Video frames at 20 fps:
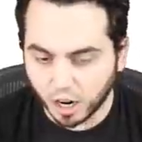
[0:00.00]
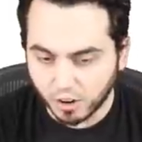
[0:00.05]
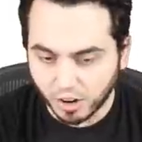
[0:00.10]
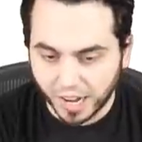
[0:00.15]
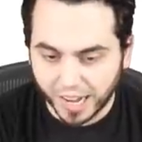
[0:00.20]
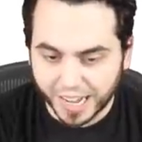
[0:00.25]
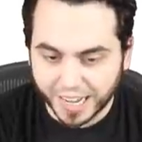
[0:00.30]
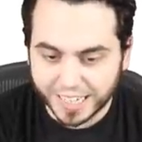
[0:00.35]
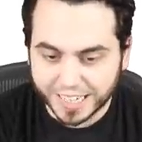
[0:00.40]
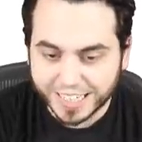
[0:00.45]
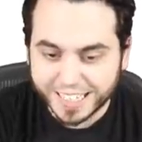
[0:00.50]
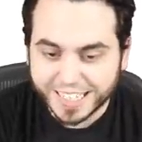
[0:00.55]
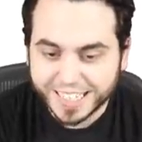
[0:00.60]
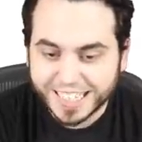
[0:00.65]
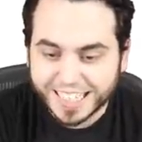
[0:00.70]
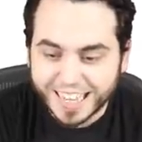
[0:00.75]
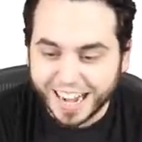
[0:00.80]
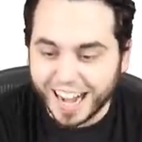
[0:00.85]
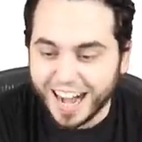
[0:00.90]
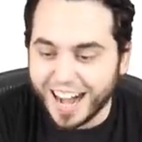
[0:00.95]
right.
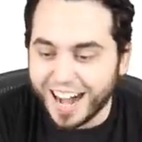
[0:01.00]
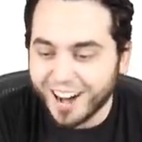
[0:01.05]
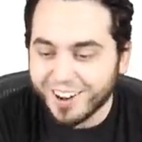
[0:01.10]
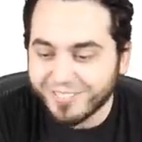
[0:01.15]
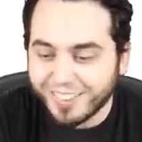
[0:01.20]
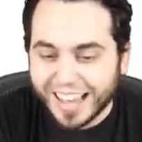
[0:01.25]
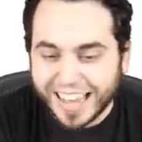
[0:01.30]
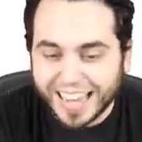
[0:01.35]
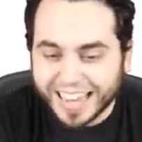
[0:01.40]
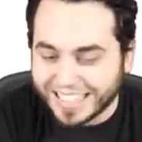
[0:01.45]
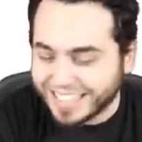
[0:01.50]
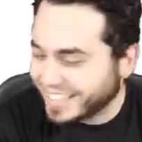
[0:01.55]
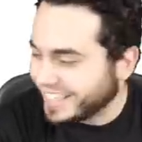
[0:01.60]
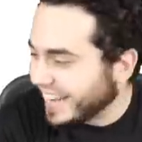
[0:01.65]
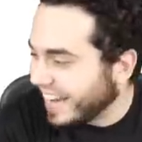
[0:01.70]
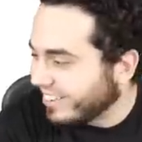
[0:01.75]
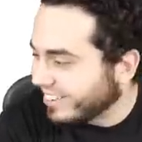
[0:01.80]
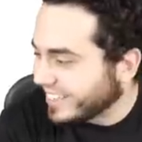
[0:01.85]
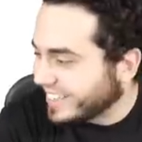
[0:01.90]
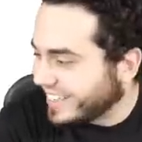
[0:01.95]
Oh, man,
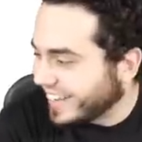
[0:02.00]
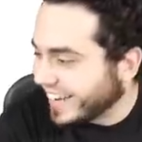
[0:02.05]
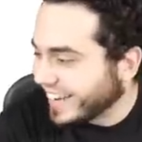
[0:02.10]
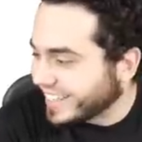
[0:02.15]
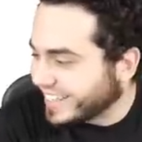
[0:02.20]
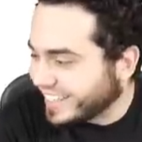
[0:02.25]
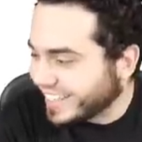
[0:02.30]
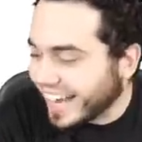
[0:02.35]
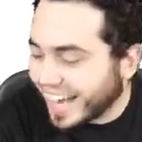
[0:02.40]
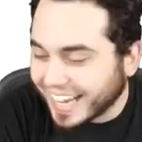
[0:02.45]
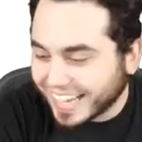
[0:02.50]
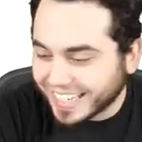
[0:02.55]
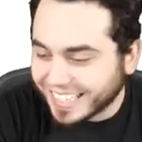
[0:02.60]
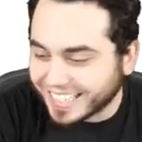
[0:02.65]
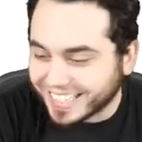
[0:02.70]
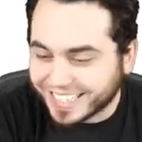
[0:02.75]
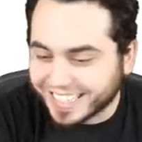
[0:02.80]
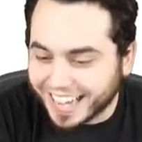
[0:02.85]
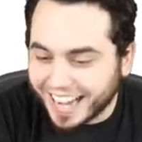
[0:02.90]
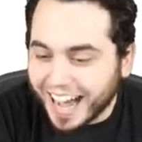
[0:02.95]
17
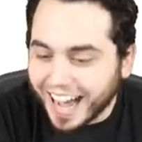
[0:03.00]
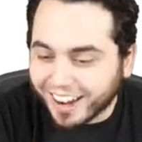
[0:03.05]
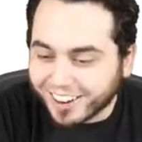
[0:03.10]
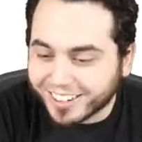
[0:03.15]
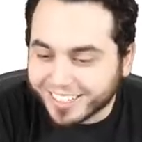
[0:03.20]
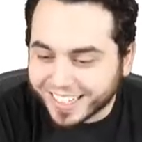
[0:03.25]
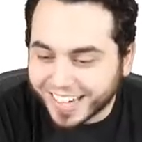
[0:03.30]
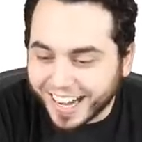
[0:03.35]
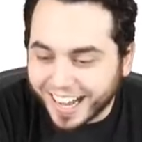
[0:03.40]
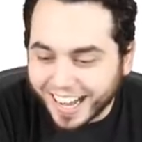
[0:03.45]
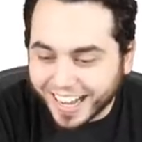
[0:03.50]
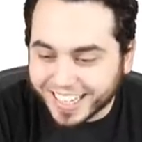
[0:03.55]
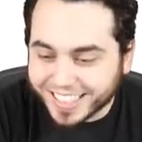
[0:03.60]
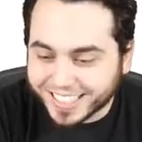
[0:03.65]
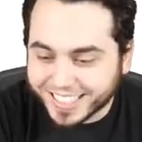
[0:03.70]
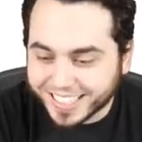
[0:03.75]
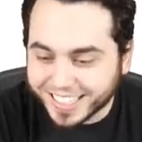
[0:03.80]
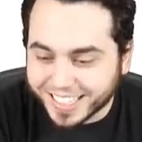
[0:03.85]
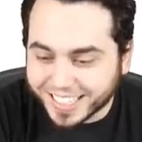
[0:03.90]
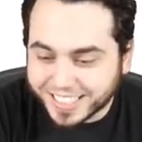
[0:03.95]
seconds. Oh, gosh.
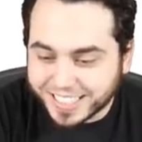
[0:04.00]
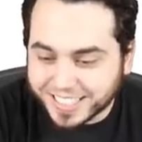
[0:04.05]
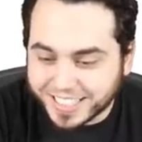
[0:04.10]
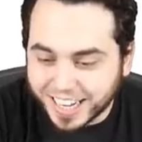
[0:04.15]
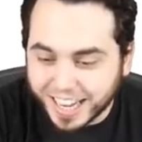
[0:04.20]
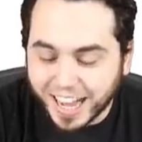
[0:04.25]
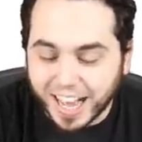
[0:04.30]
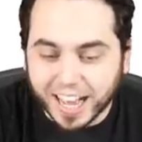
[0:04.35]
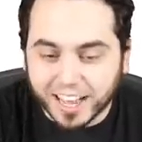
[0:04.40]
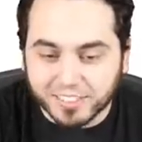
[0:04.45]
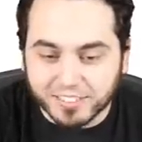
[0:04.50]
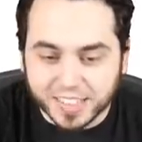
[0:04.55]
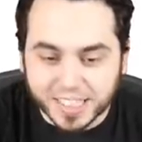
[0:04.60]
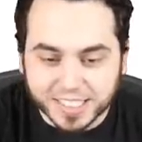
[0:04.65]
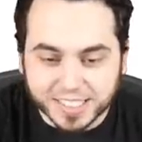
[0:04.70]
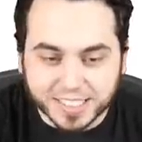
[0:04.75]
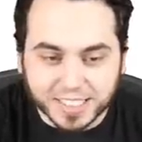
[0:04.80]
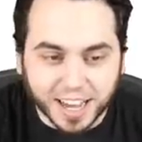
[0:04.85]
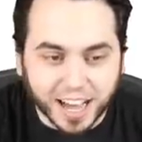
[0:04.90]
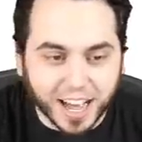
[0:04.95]
It's time.
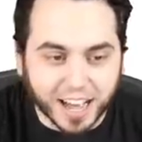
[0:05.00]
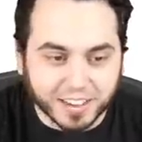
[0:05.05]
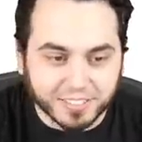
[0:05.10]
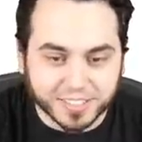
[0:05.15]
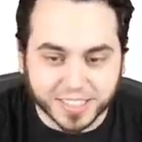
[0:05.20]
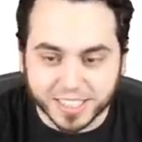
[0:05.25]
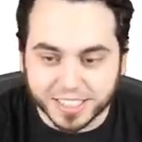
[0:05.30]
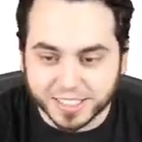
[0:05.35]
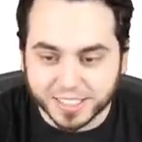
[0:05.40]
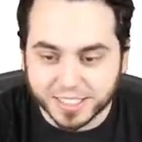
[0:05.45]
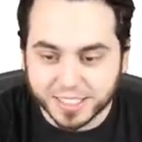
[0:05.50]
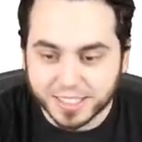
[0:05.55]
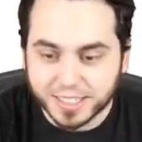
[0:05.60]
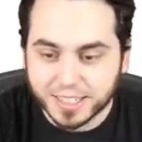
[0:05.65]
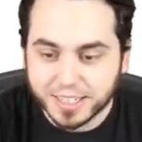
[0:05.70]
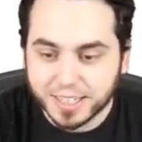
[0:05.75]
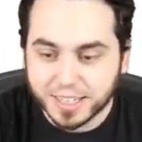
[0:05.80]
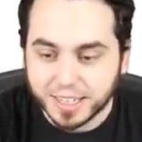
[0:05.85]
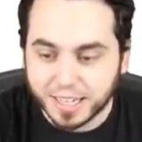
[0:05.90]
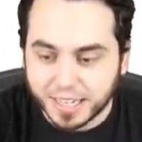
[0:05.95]
It's time, dude.
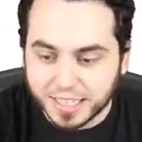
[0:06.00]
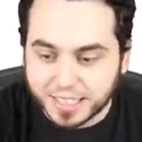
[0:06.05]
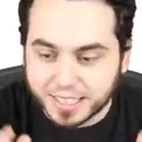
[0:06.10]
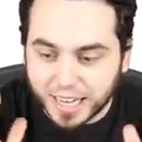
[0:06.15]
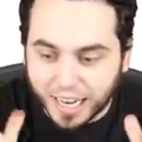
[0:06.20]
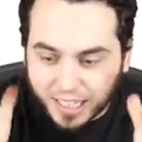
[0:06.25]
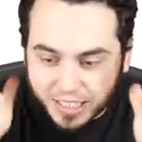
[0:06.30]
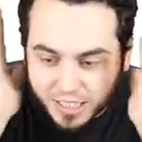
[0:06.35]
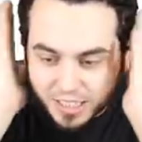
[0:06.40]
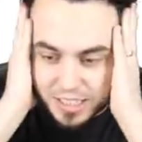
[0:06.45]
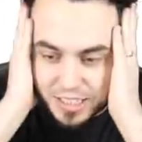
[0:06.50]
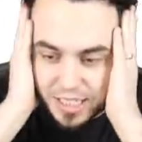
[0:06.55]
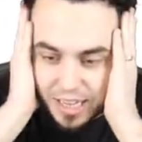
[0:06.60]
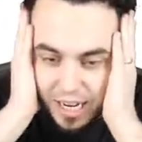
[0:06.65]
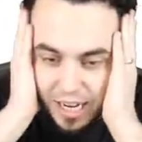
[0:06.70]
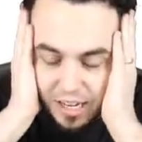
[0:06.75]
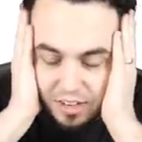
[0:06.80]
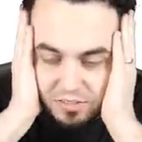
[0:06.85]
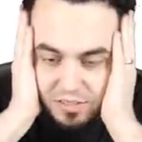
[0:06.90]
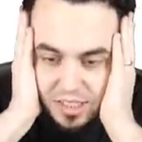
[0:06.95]
It's actually
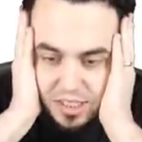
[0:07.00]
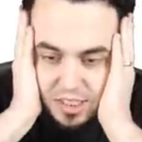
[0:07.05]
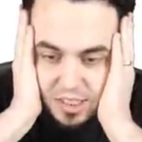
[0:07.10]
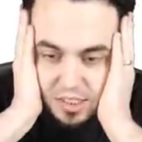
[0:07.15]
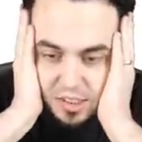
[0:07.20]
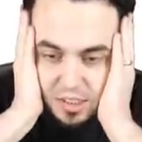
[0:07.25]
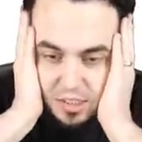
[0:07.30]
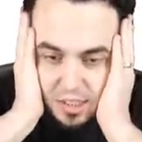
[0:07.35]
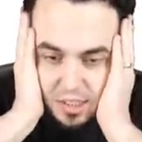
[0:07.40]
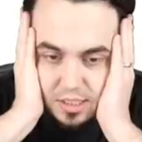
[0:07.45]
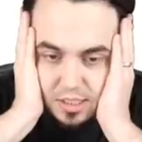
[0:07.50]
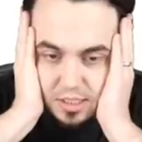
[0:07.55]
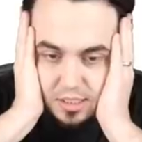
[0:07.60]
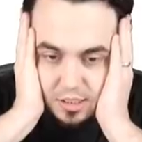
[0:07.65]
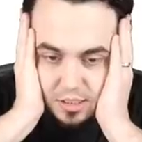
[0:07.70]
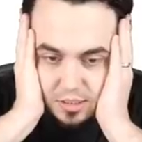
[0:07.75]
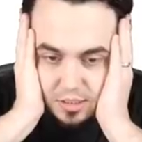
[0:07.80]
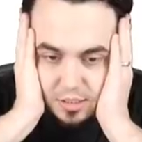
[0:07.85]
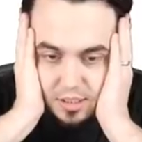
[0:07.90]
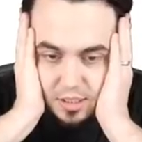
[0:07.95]
time. This is crazy.
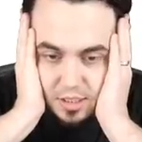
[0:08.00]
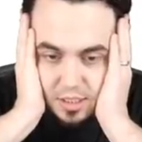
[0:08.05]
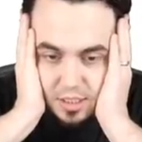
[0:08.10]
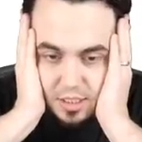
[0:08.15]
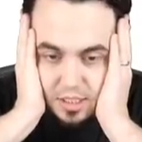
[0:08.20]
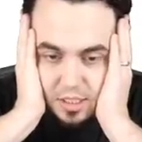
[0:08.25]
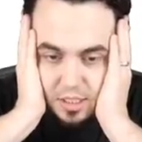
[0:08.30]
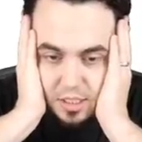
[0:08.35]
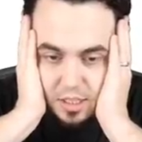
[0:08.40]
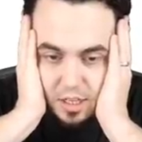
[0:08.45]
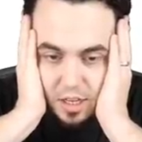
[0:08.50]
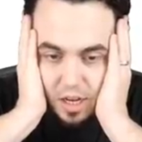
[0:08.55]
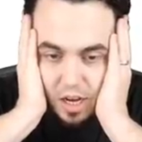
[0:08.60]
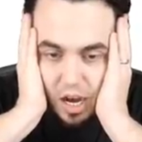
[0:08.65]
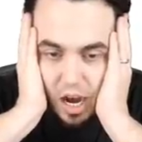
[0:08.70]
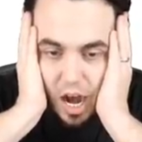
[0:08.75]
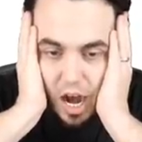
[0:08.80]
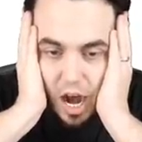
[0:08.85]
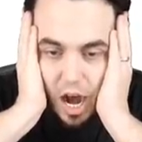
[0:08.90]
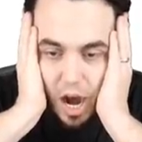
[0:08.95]
dude.
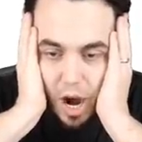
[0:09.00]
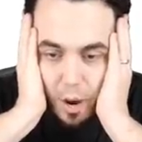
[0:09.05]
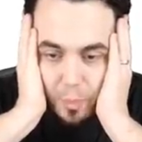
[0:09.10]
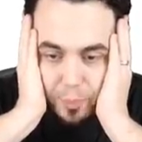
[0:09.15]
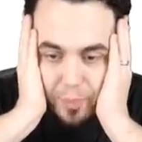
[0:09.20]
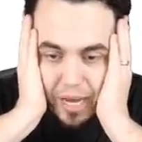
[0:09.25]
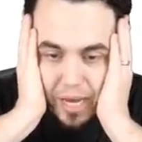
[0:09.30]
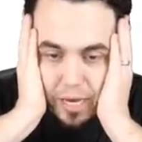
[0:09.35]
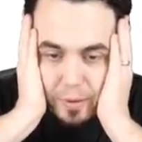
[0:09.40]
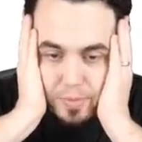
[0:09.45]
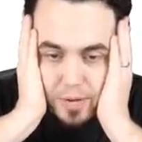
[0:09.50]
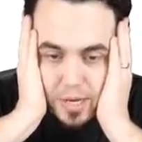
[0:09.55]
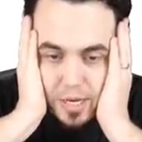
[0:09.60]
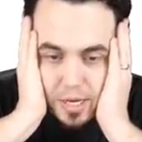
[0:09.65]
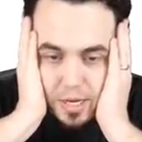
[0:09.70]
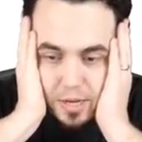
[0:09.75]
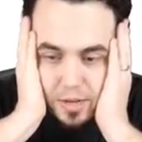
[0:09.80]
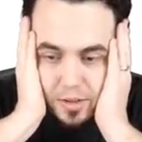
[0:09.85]
Oh, baby.